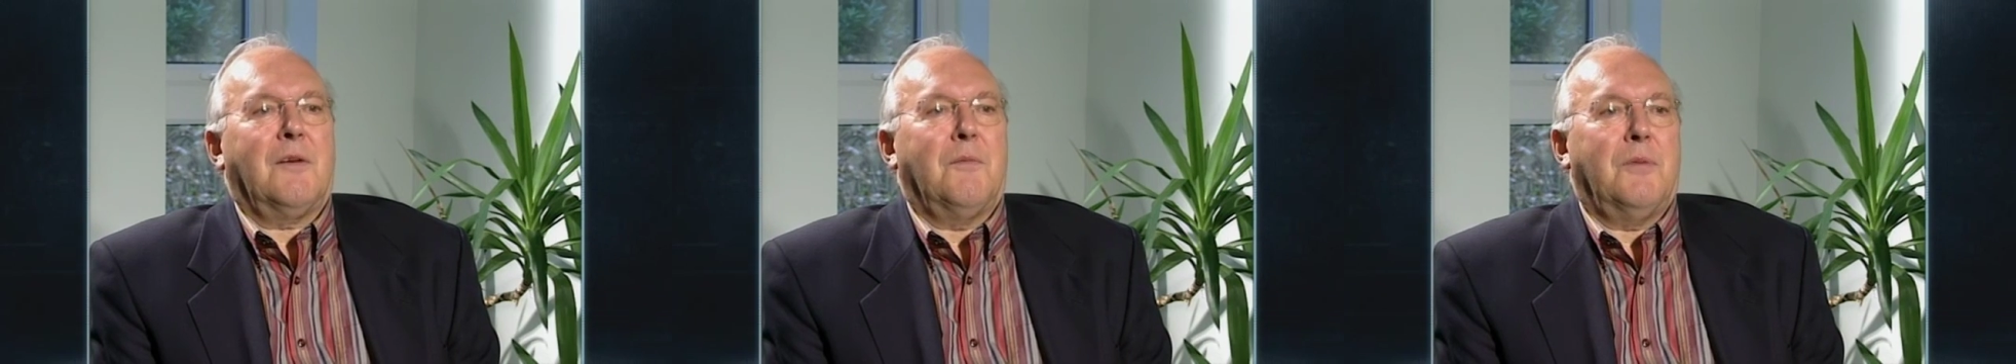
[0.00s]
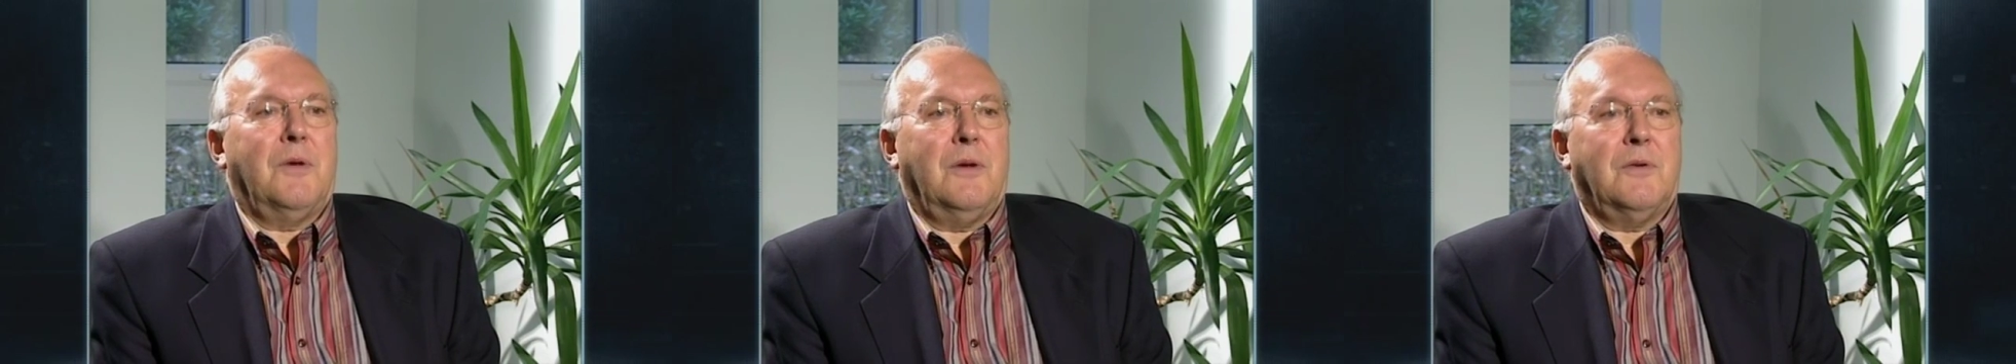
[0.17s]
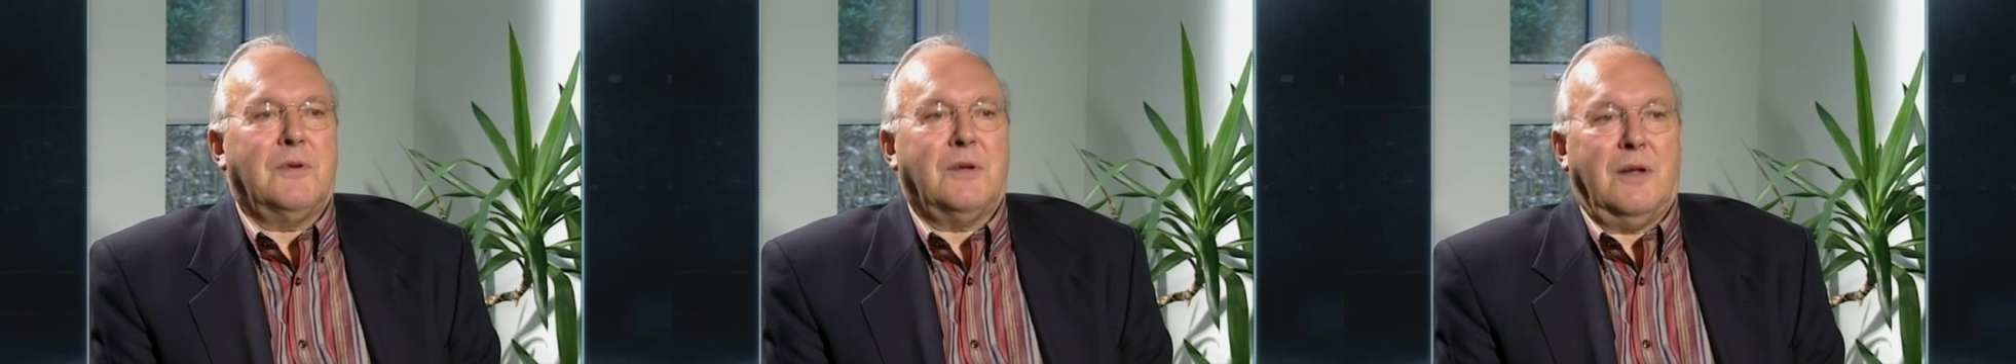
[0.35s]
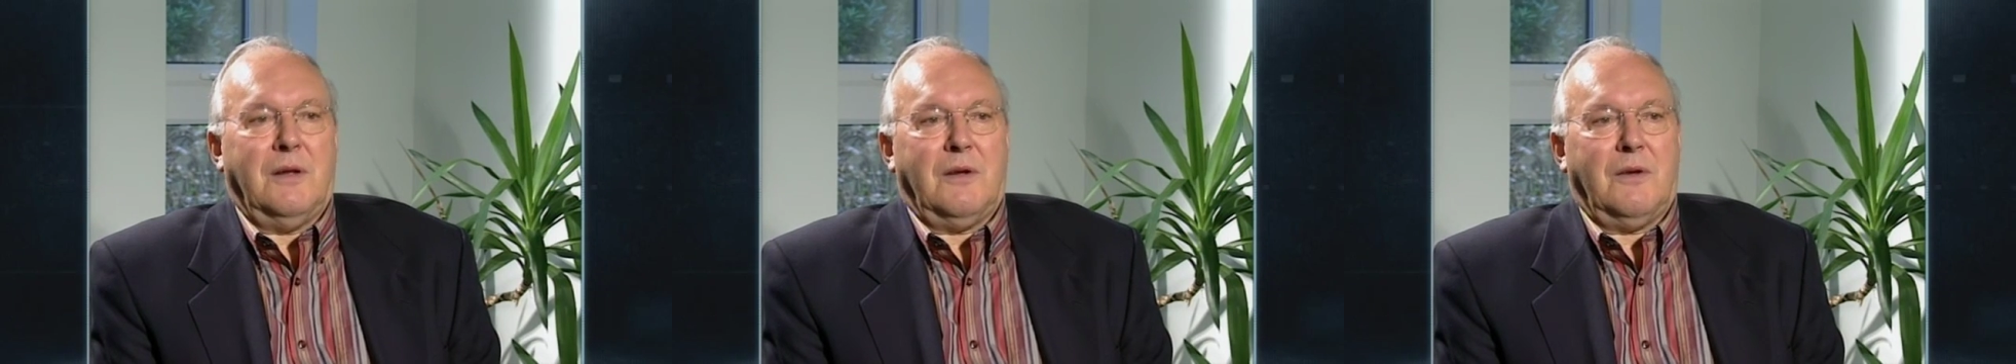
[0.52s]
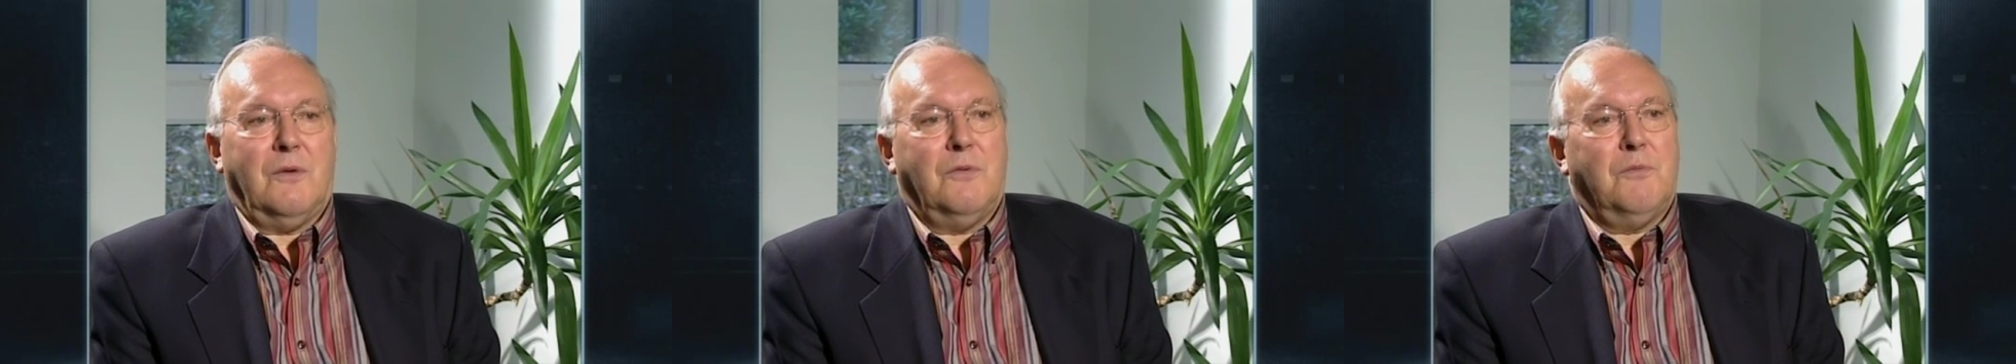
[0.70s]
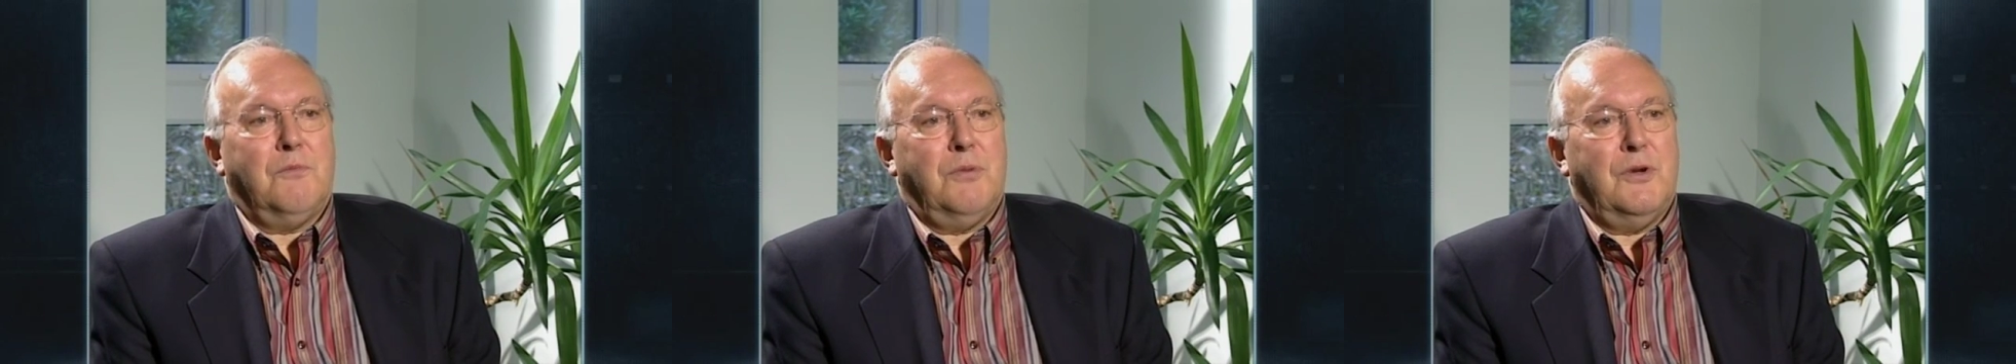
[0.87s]
computer
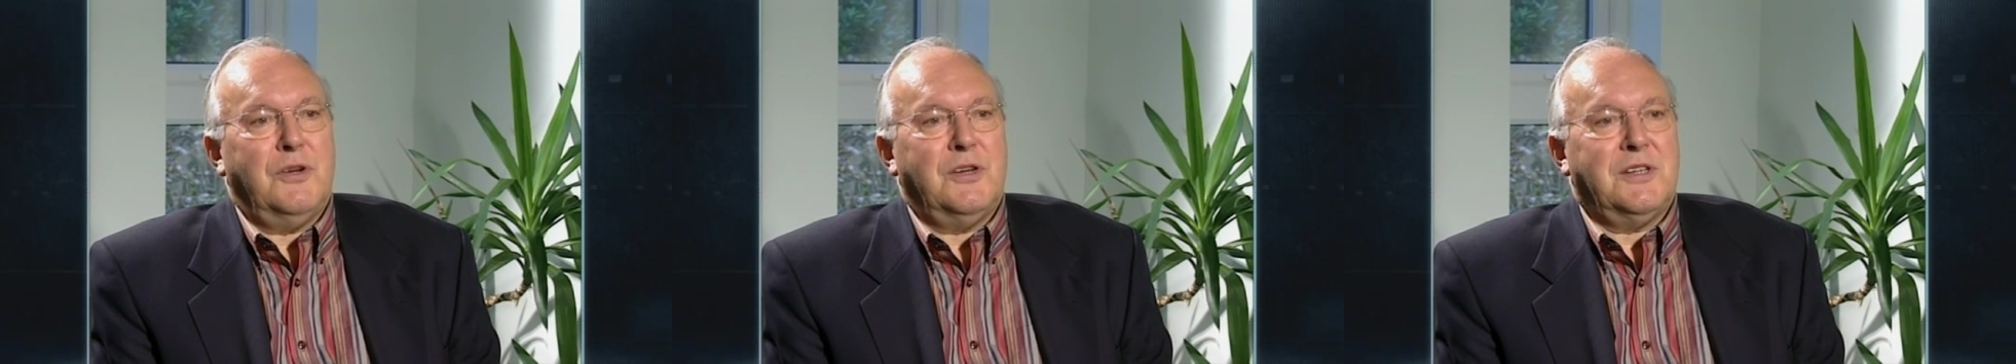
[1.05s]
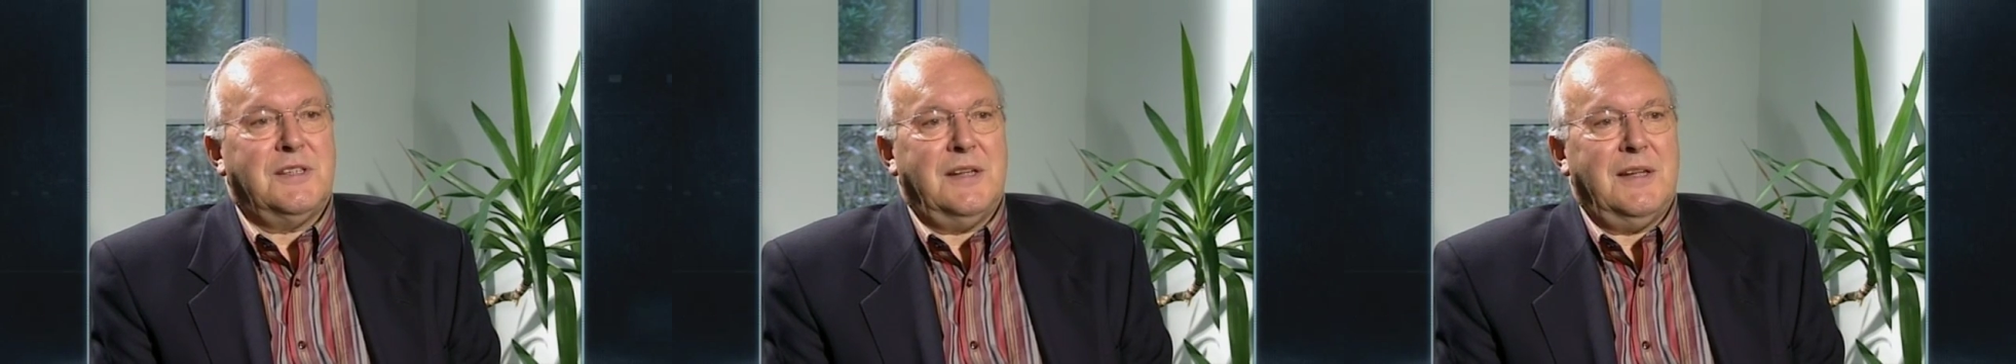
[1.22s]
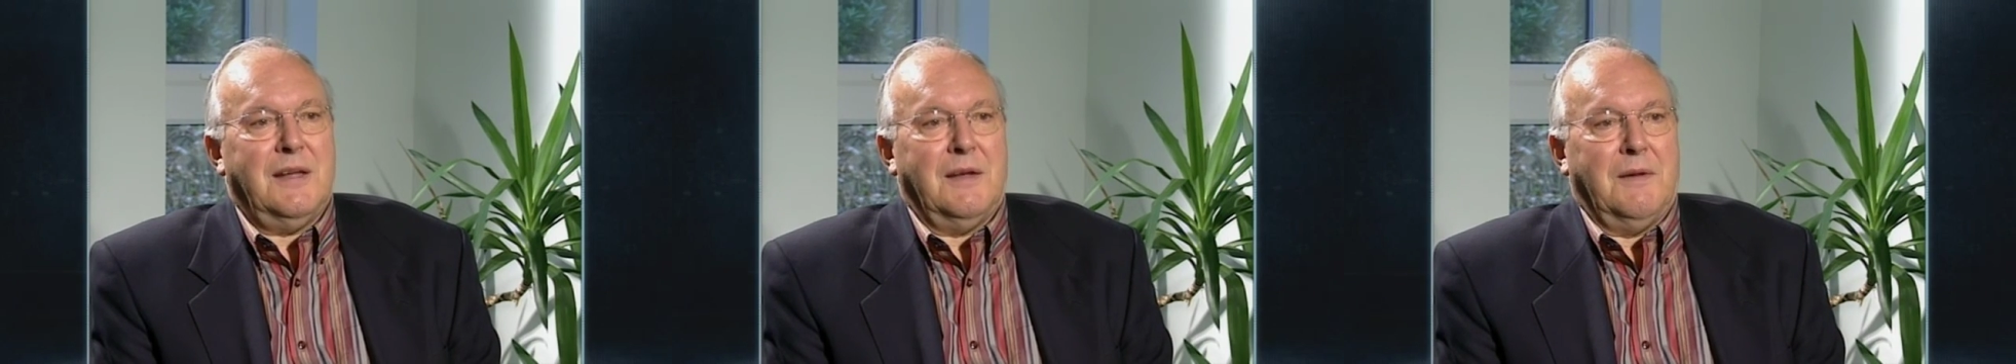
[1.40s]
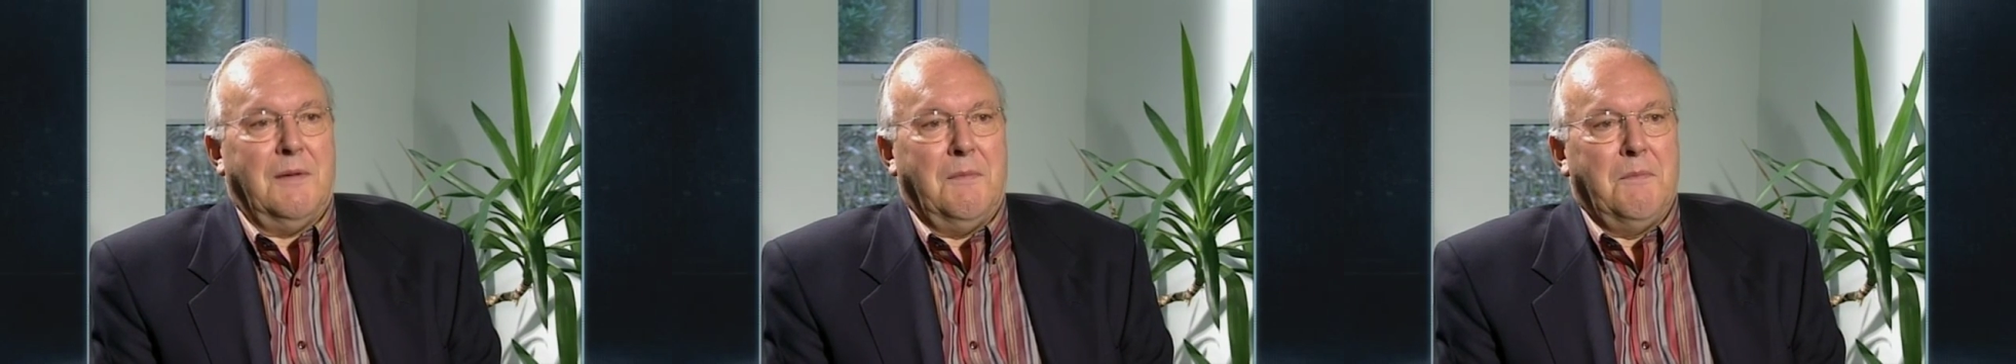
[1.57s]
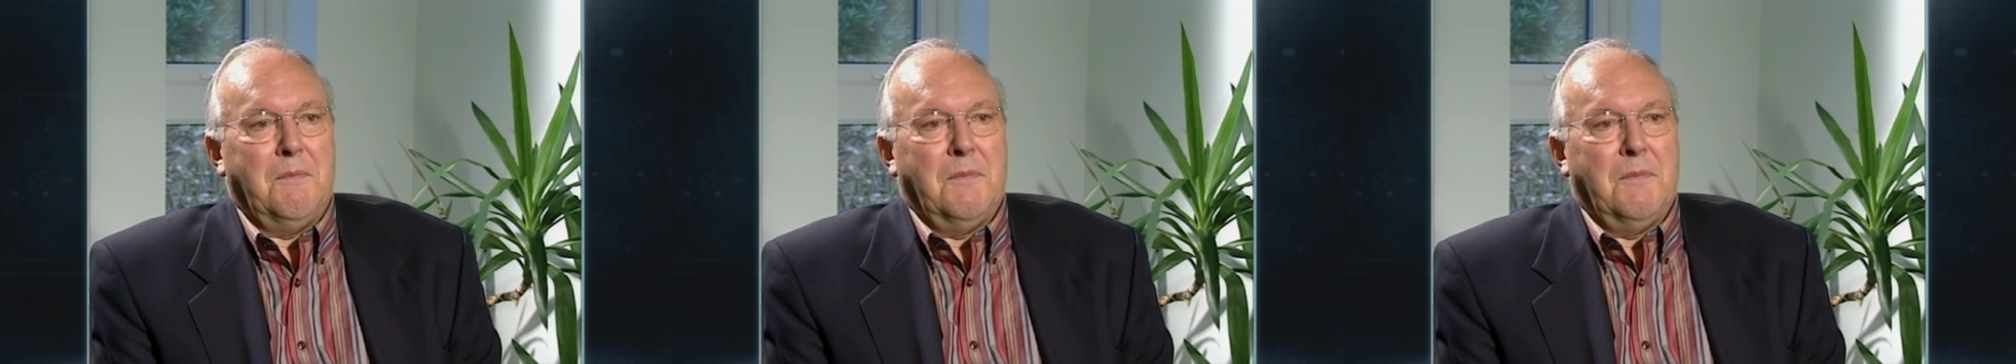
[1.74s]
called Birdicea.